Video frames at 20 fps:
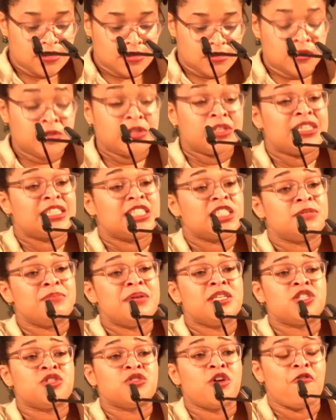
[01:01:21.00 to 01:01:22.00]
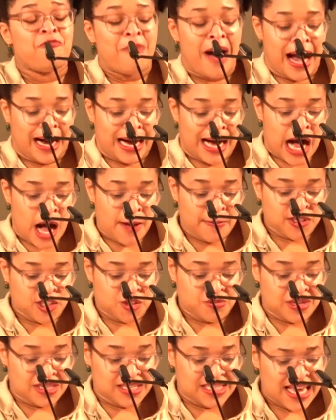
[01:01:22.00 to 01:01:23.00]
or the dismissal of my
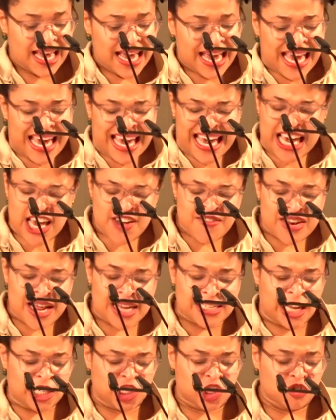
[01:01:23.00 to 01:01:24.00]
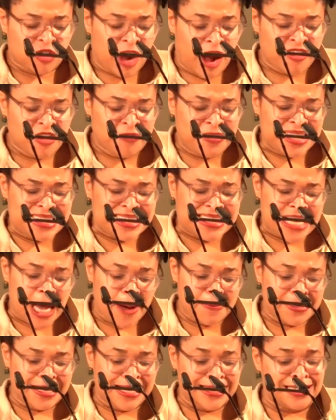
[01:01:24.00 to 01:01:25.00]
accomplishments, even as I strive to be
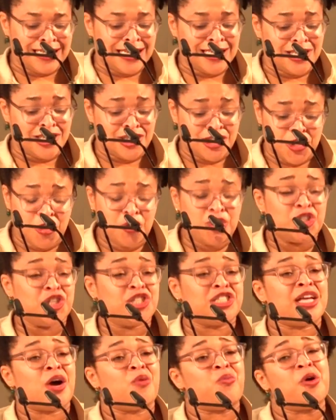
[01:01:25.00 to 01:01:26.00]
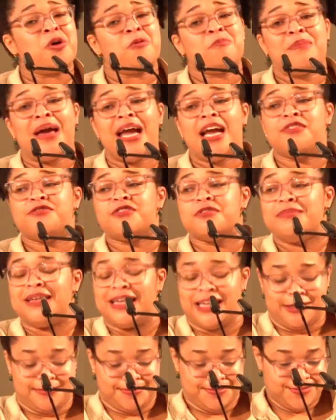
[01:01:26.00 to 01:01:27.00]
accepted into institutions that weren't made for
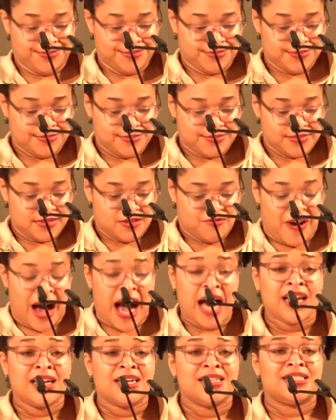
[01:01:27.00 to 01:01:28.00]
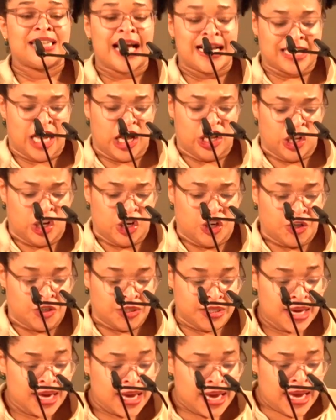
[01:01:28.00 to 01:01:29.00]
me. Violence, as I
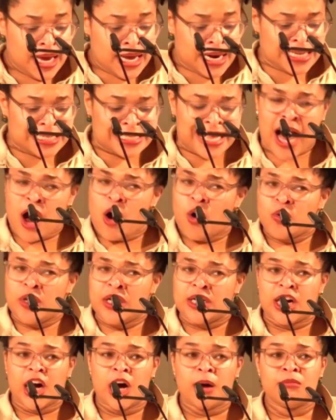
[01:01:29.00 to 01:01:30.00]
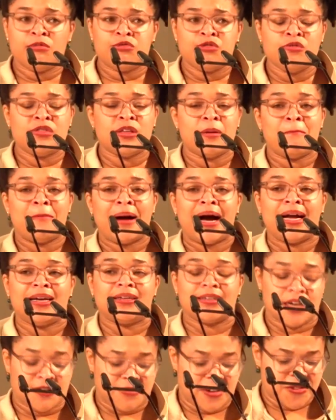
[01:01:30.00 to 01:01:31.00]
learned, does not only come through the
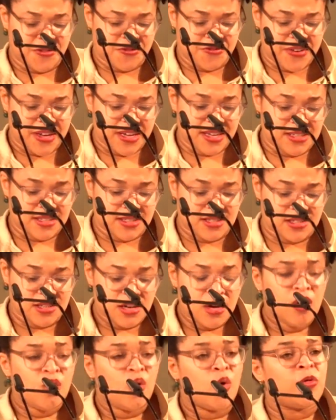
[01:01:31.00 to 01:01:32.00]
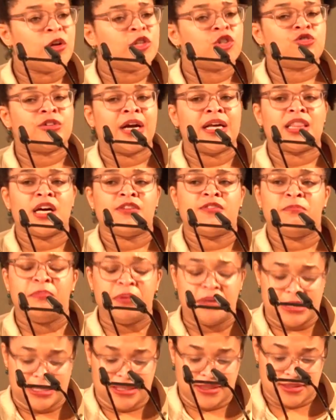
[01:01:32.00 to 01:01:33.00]
might of a fist or the strength of a
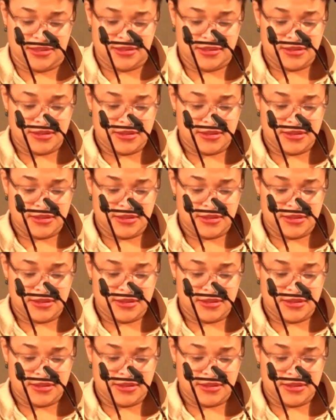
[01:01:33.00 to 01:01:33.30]
bullet.